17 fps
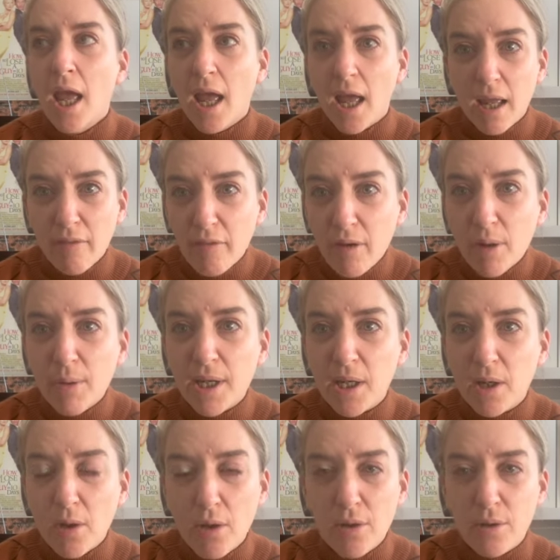Everyone
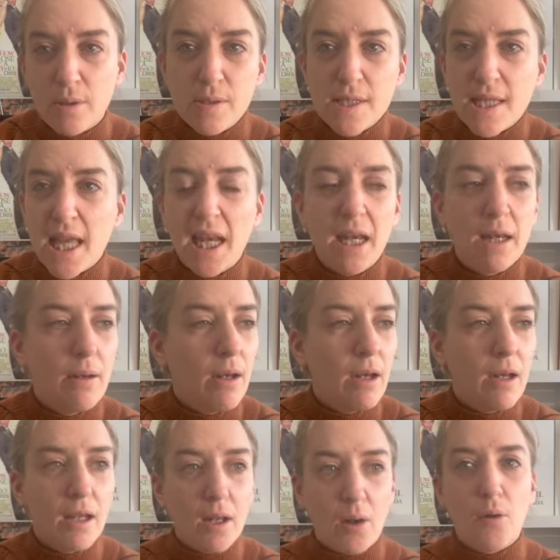knows that,
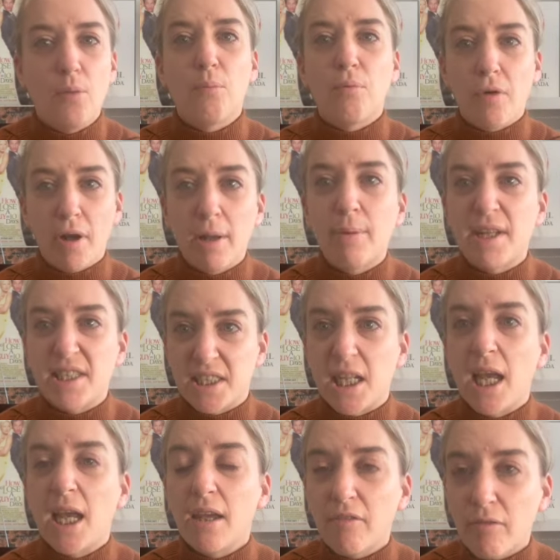you know, pretty much
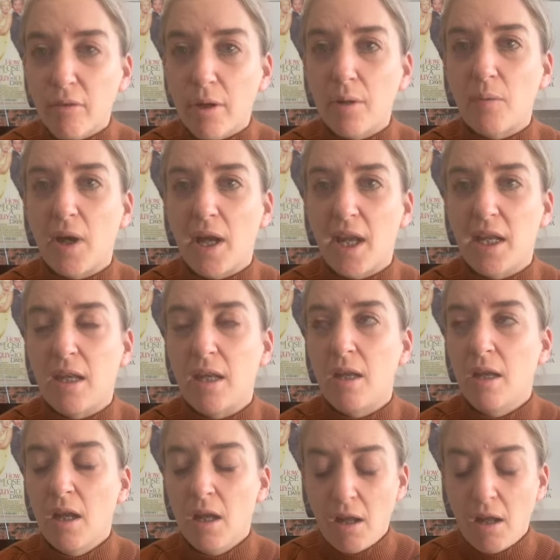everyone